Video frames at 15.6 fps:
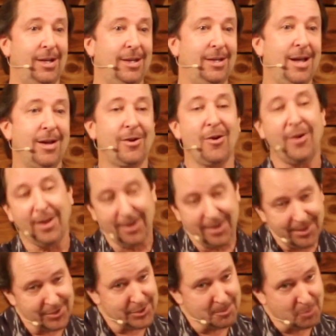Yeah, go ahead,
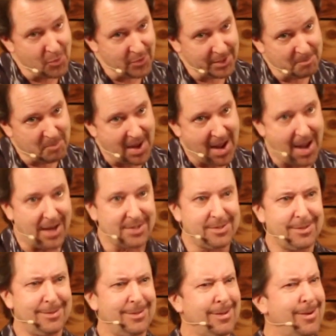here's your boarding pass.
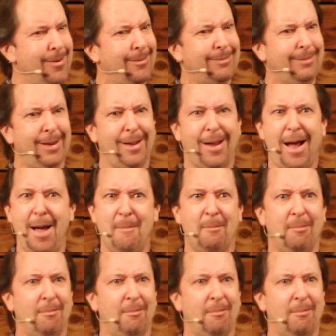You're going, yeah,